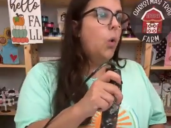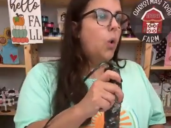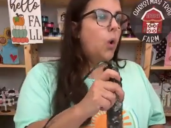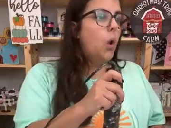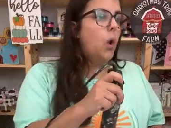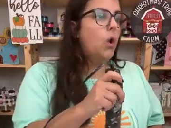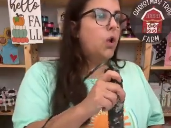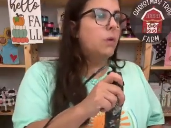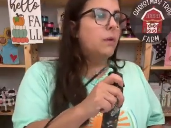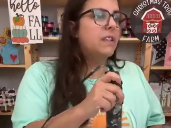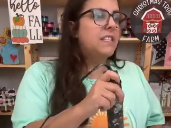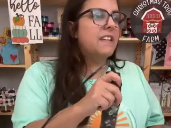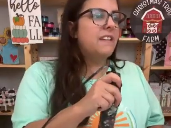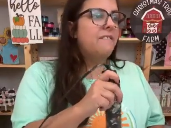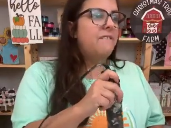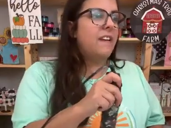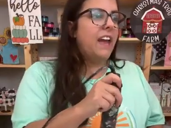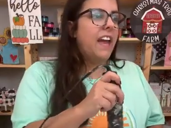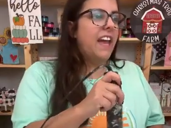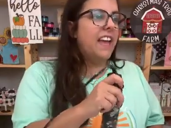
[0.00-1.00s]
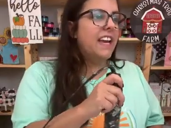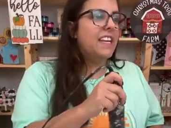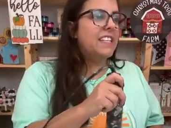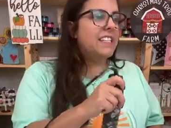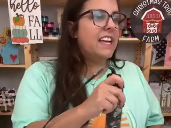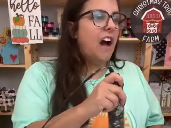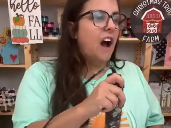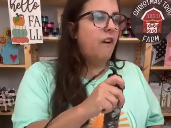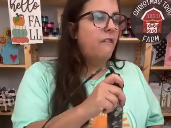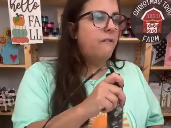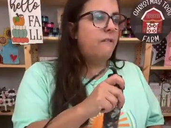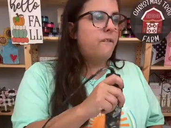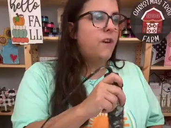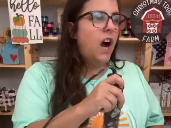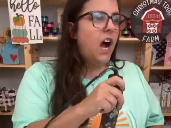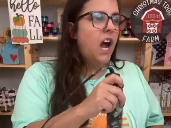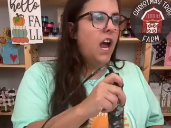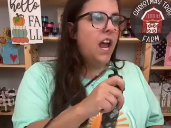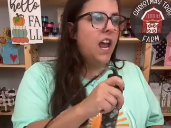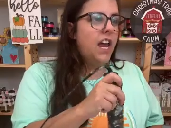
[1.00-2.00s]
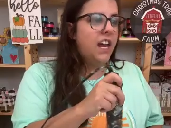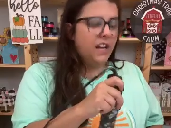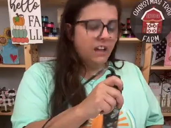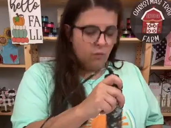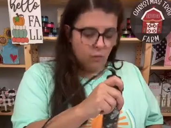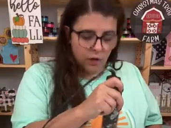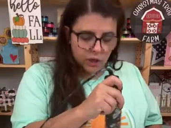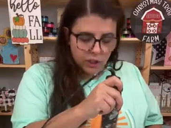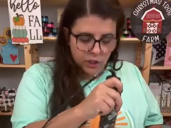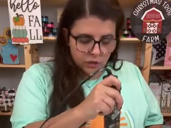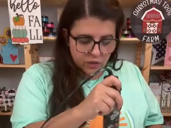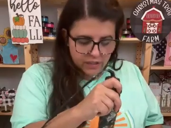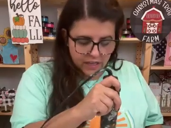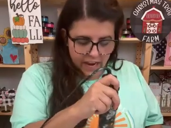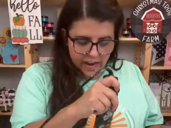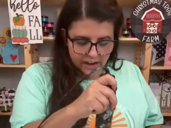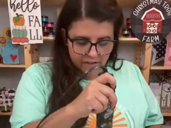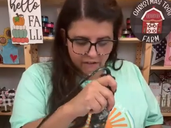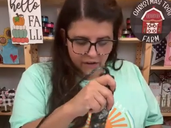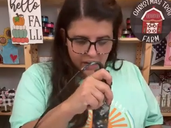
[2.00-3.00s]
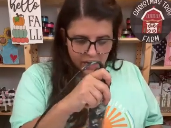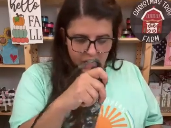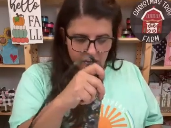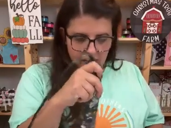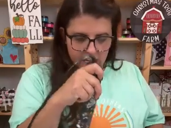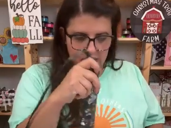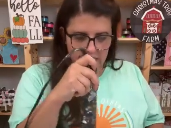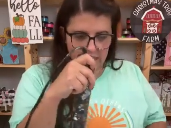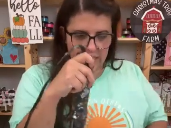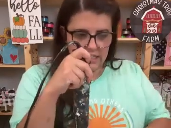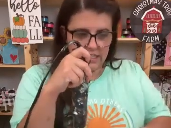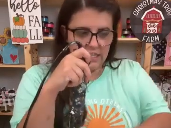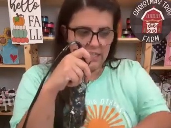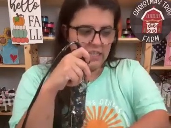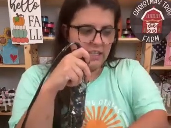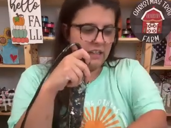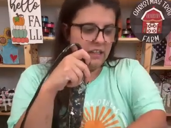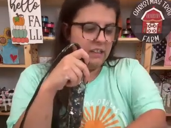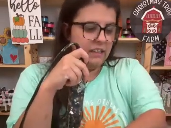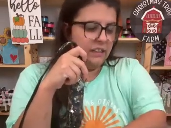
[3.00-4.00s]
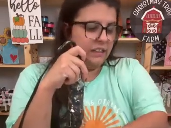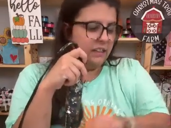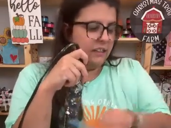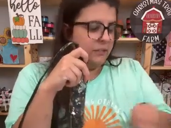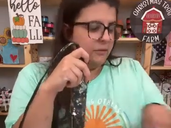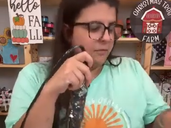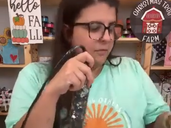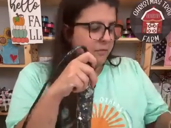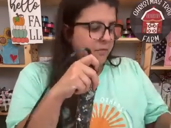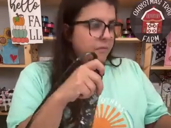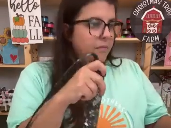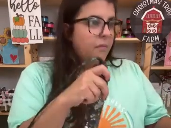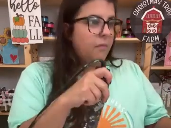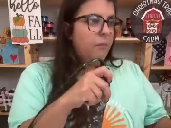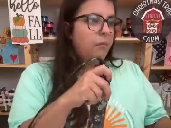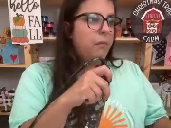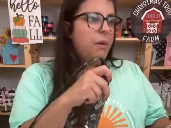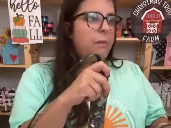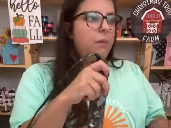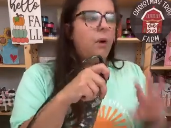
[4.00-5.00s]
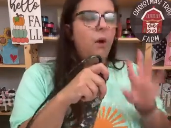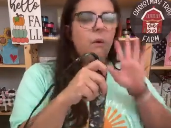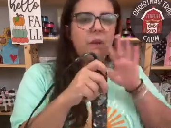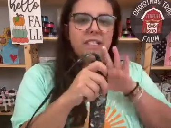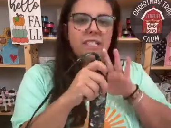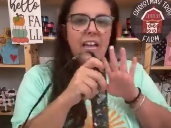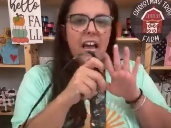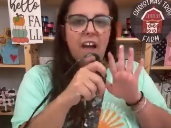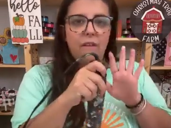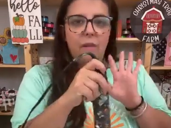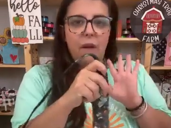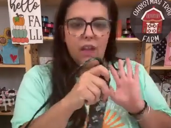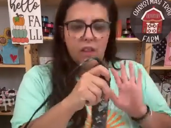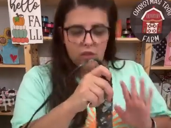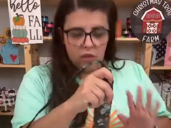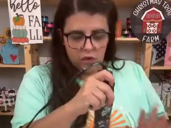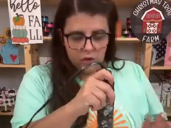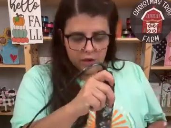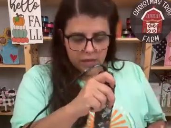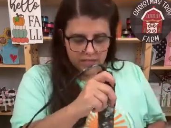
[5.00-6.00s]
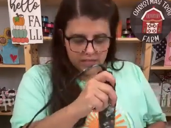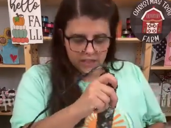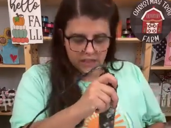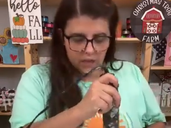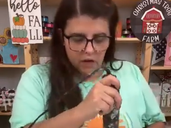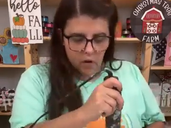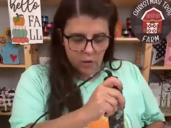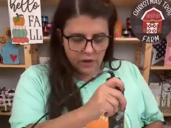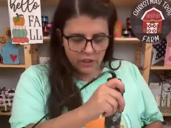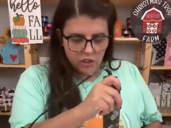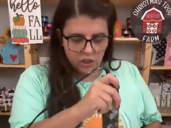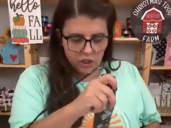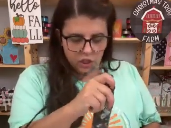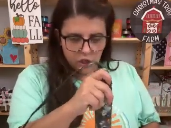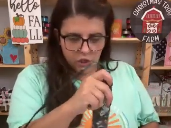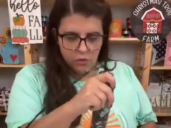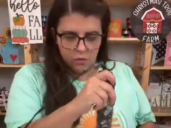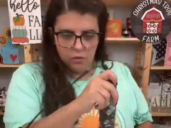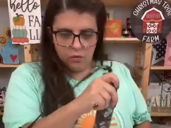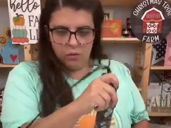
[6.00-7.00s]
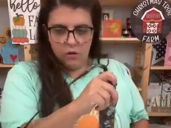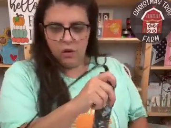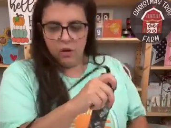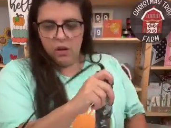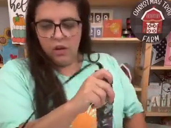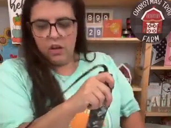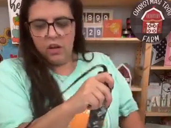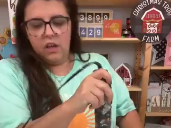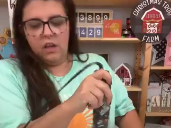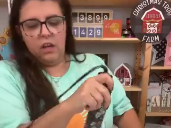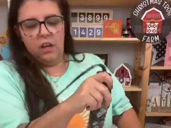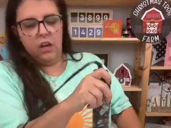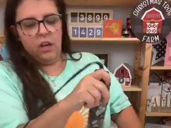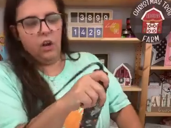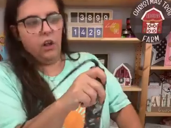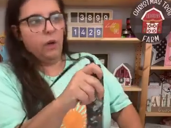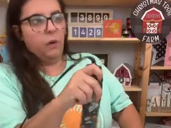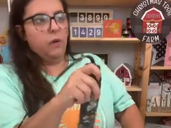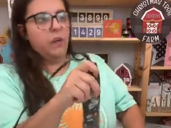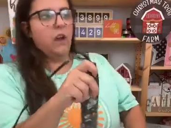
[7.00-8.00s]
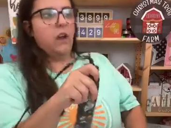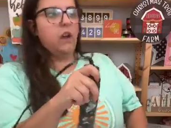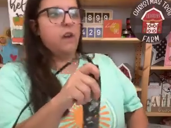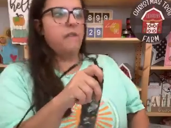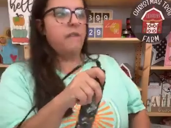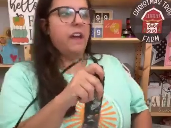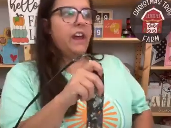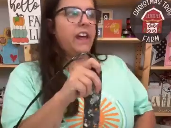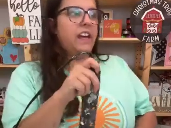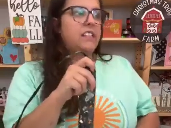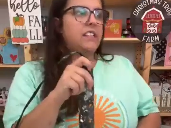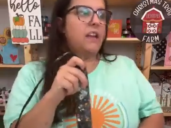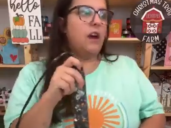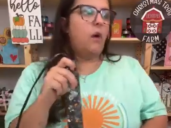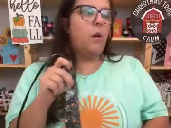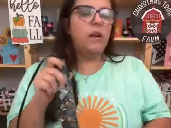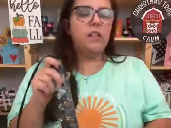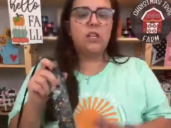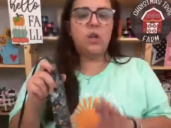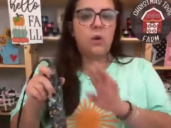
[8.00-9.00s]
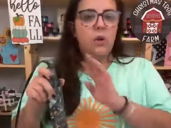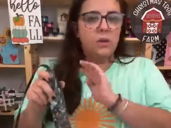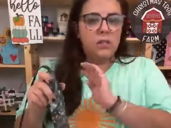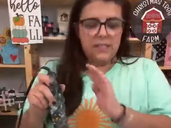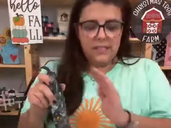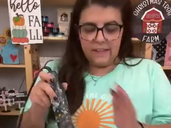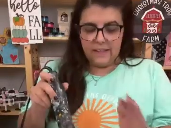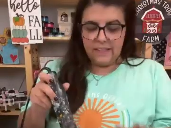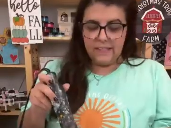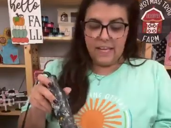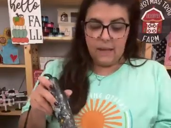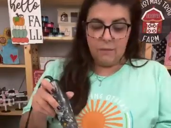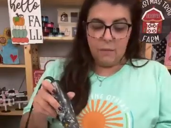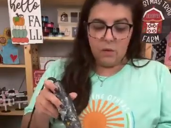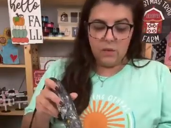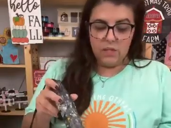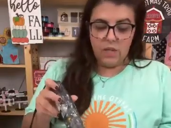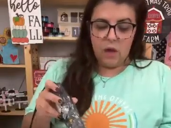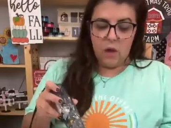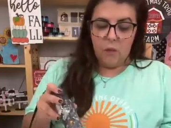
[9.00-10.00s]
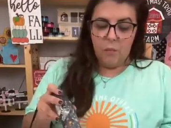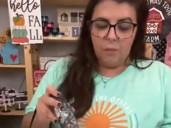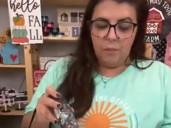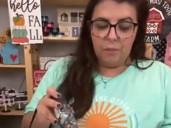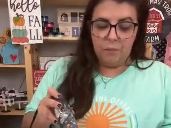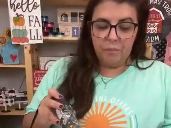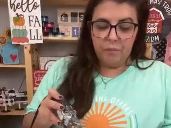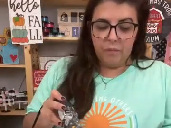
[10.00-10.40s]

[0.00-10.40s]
Ooh, you went to Vegas? How fun. Where'd you stay in Vegas? People always have like their thing that they always do. You know, like when they go to Vegas, they always go and stay at the same hotel.